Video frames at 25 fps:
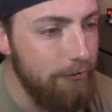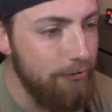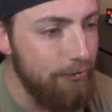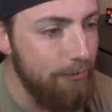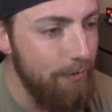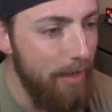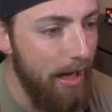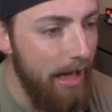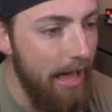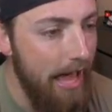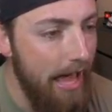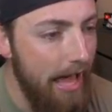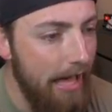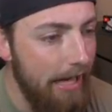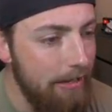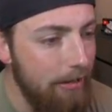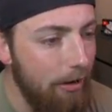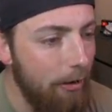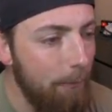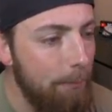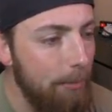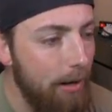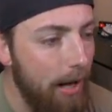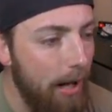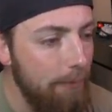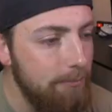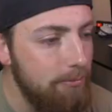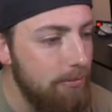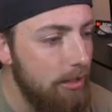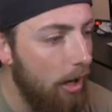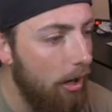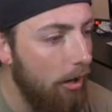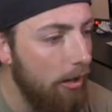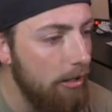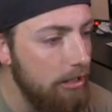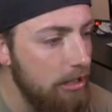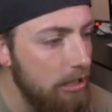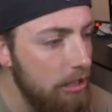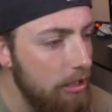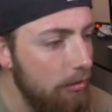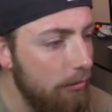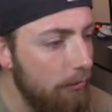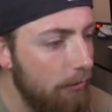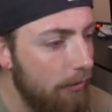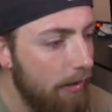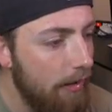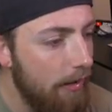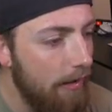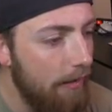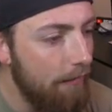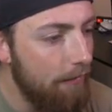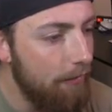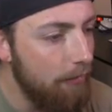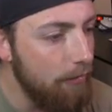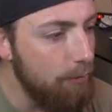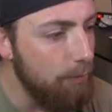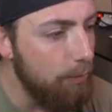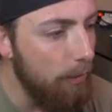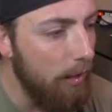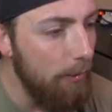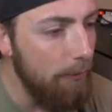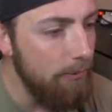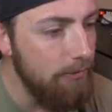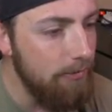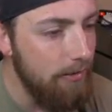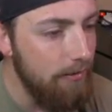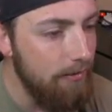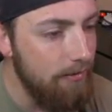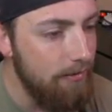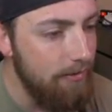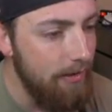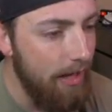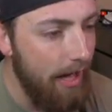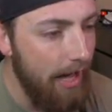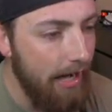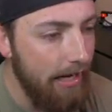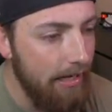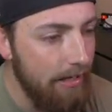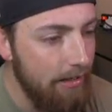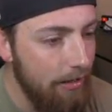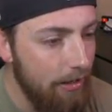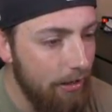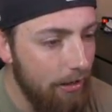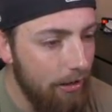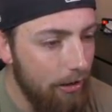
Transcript: from that angle, but I'm telling you, this play was insane.